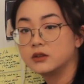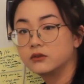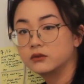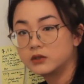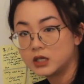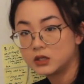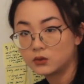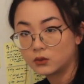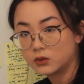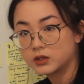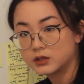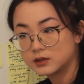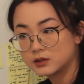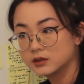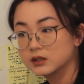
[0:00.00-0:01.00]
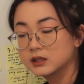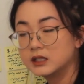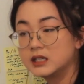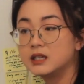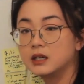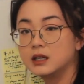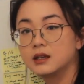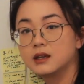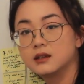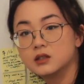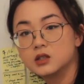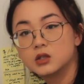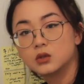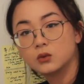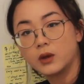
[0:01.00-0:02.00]
3 doors leading
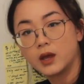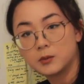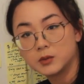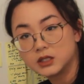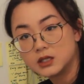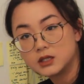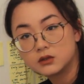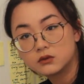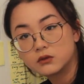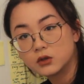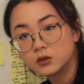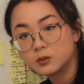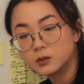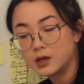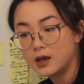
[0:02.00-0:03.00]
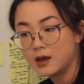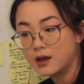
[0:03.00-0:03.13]
into Emily's room.